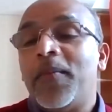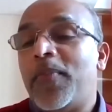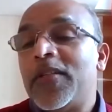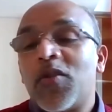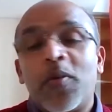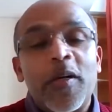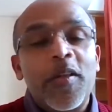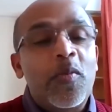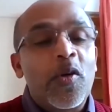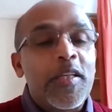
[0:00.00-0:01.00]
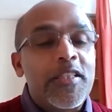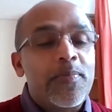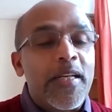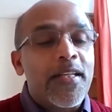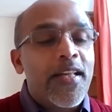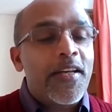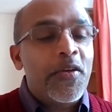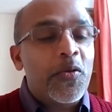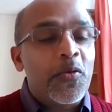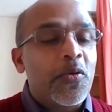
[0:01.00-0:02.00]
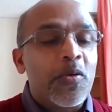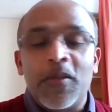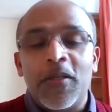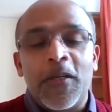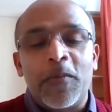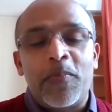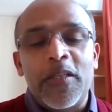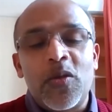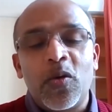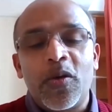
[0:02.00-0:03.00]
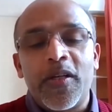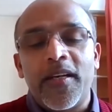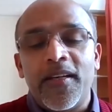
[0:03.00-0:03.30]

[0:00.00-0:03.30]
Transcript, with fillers: Uh, please open the book. It's better that you uh, please look